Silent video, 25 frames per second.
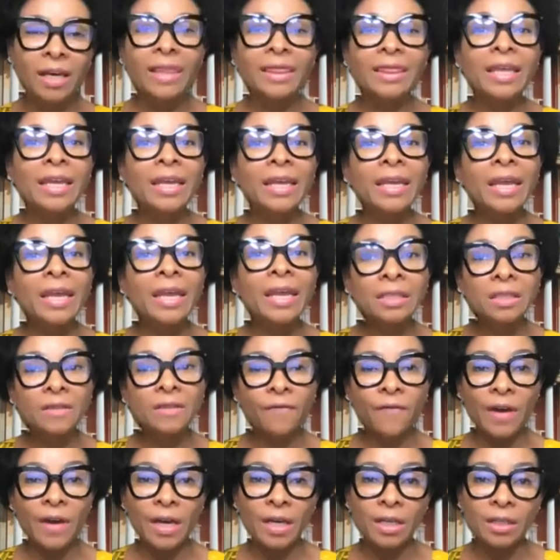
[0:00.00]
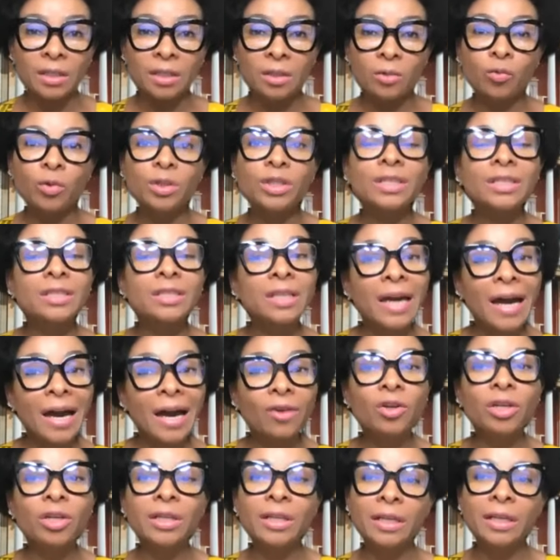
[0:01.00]
The next phase, which is
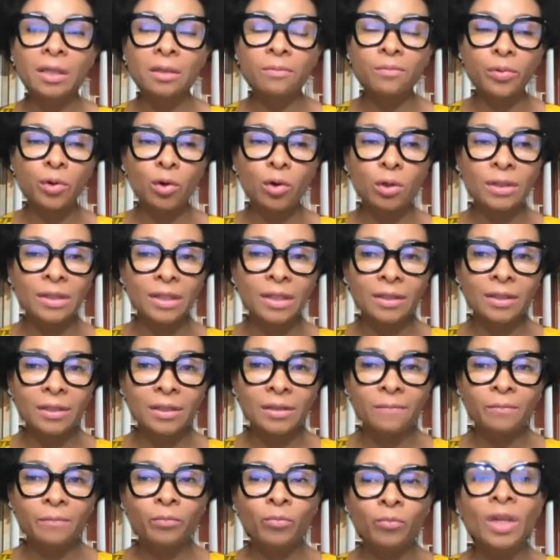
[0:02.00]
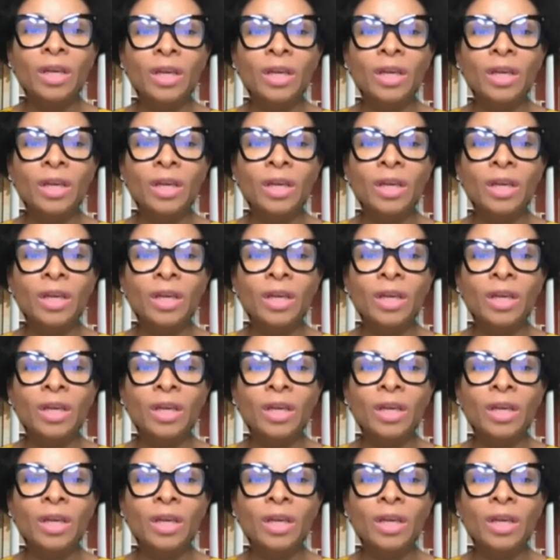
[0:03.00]
currently in process,